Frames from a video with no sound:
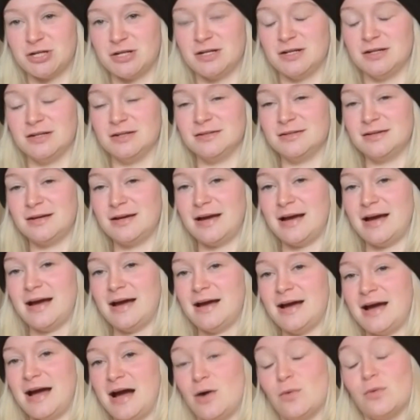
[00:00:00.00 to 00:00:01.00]
are
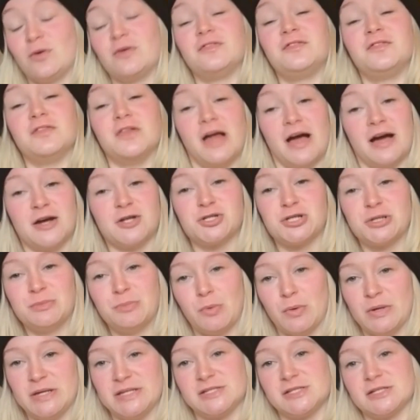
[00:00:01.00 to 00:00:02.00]
our flagship
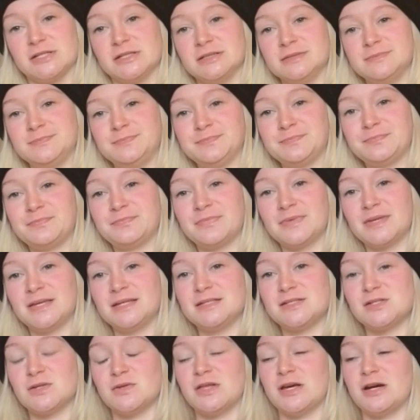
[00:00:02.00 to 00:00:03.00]
oyster.
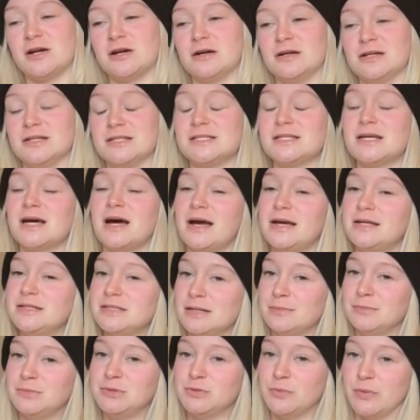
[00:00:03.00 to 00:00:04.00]
So they're a tide
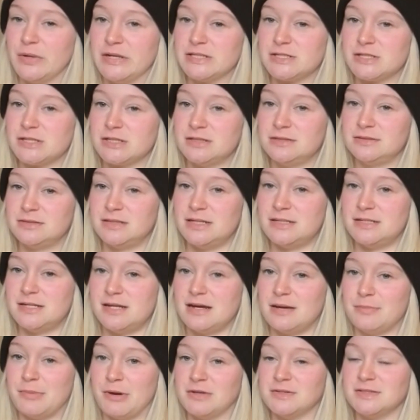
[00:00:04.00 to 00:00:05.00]
tumbled oyster. They
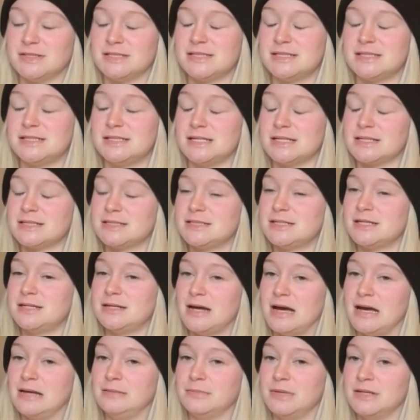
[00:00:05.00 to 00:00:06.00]
take about 6 to
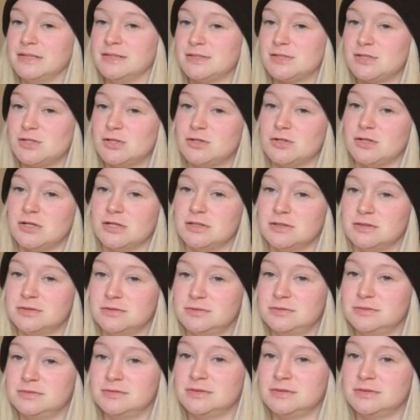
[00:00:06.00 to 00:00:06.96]
9 months to grow.